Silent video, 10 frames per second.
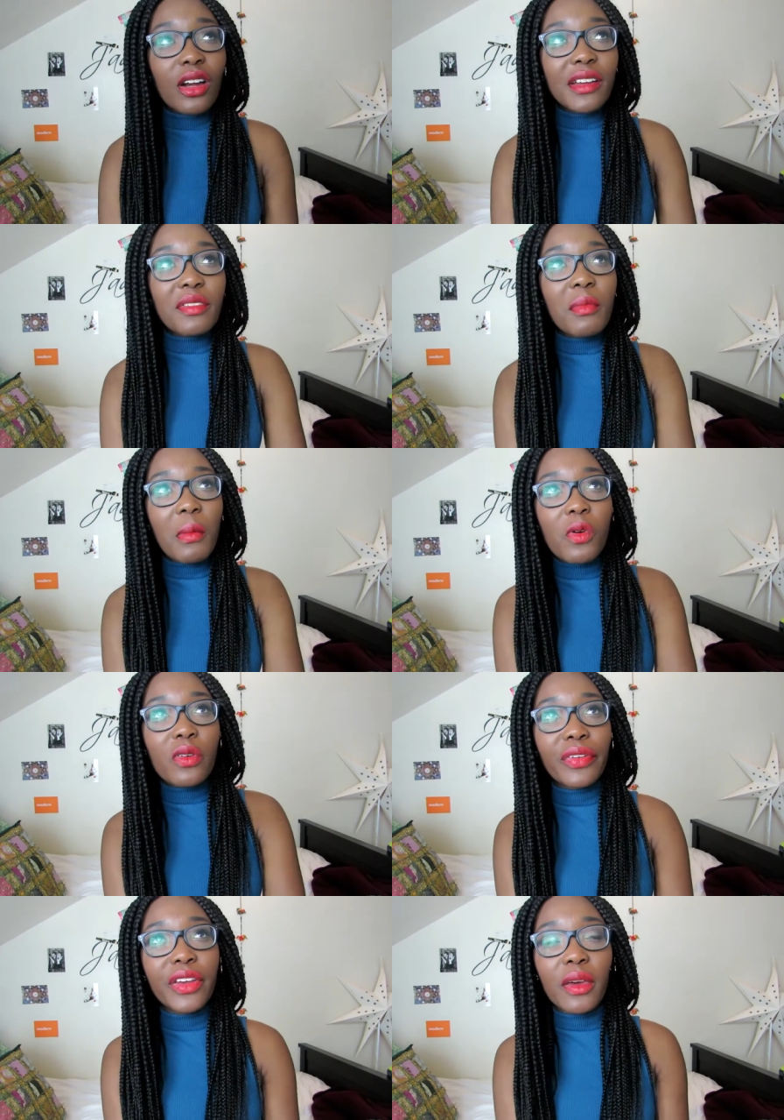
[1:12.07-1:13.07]
I can't even remember
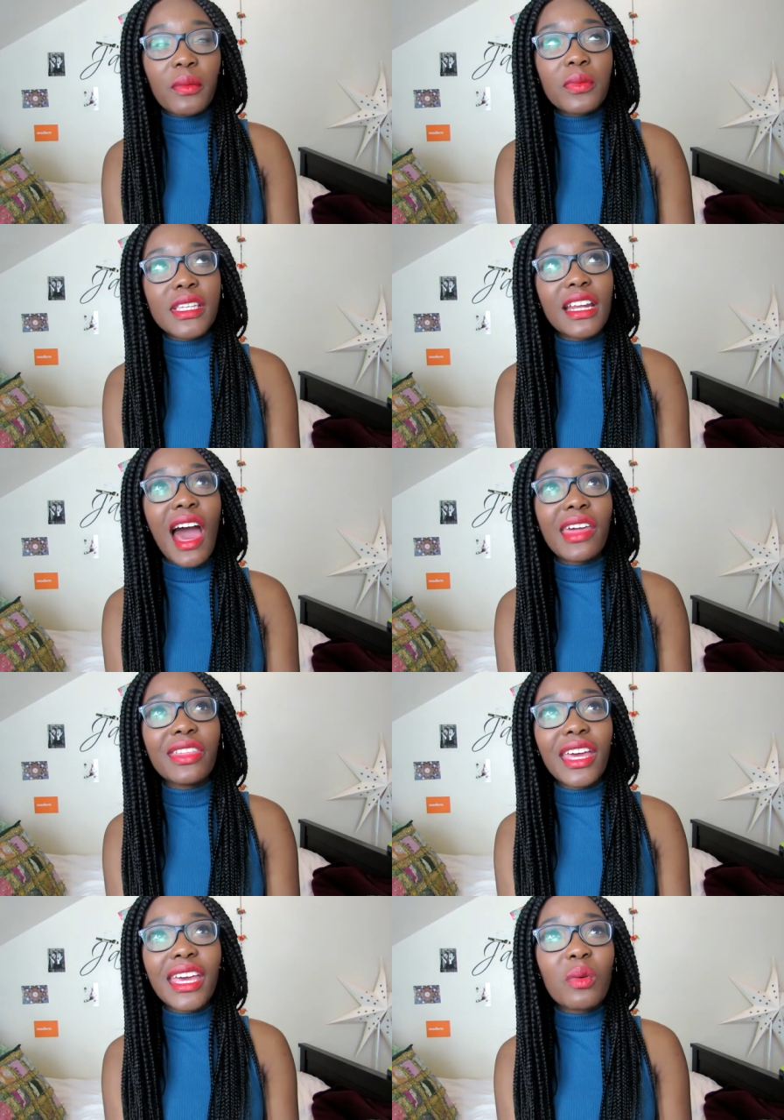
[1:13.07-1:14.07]
what video it was in. I
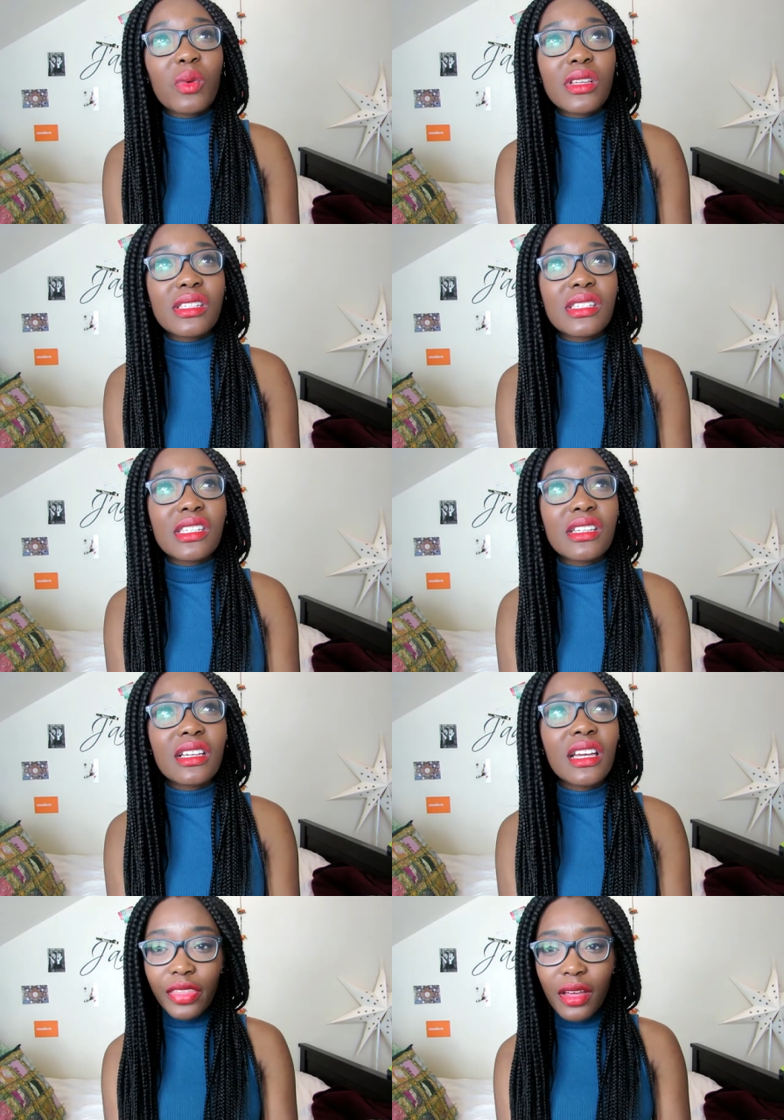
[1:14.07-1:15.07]
think it was
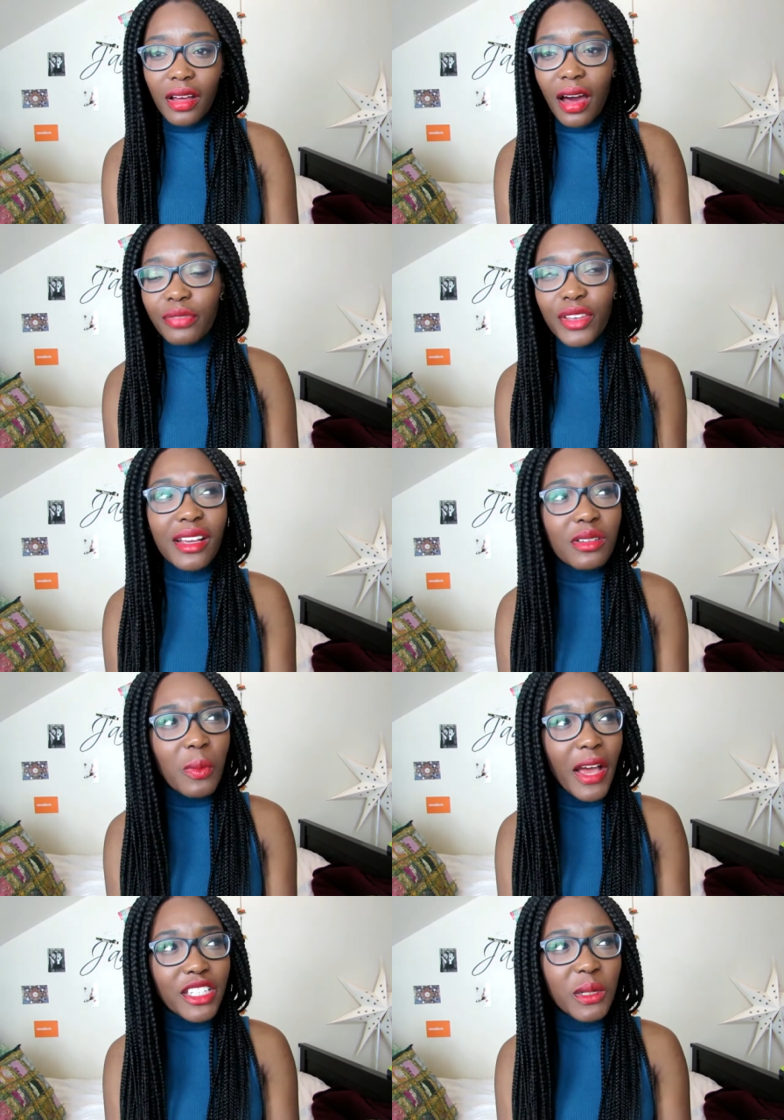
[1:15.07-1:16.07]
either, I think it was
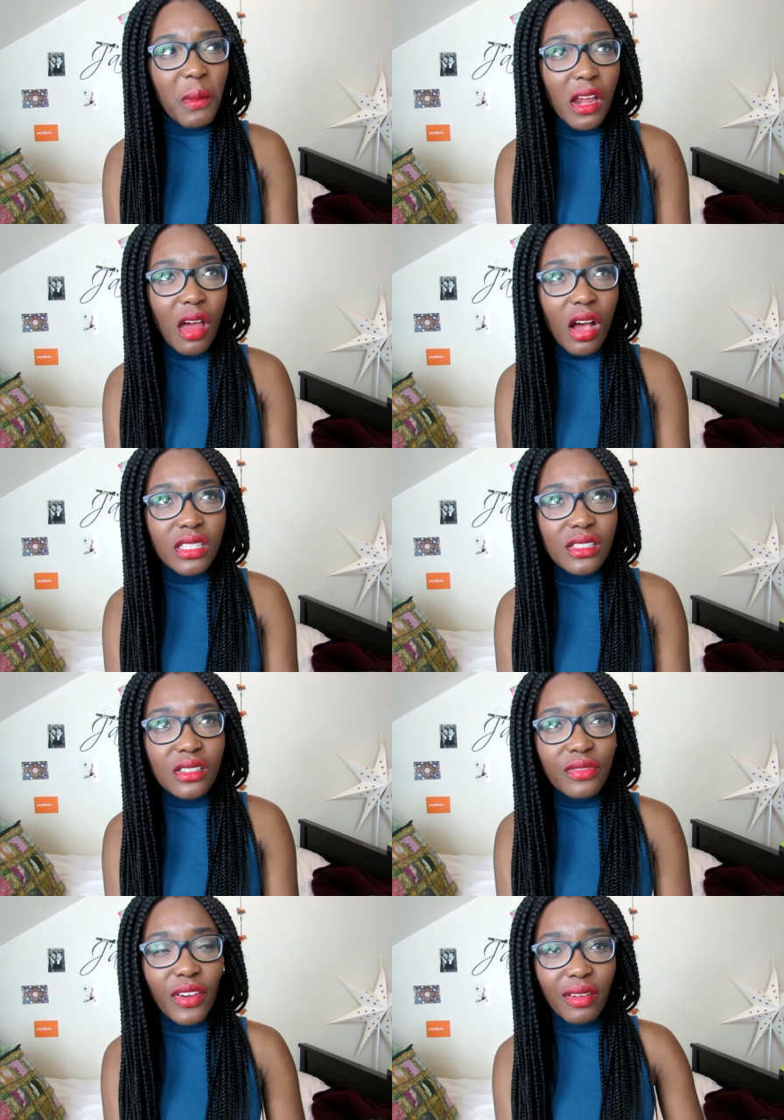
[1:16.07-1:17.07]
actually my last
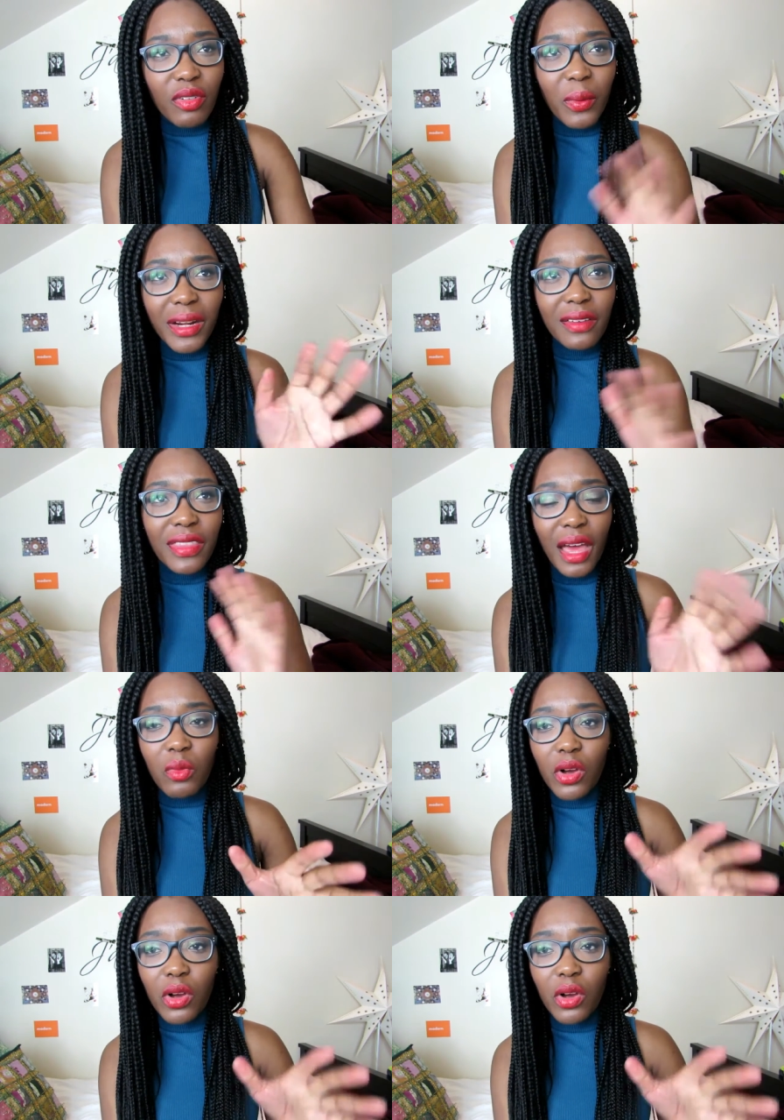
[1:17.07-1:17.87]
favorite, whenever that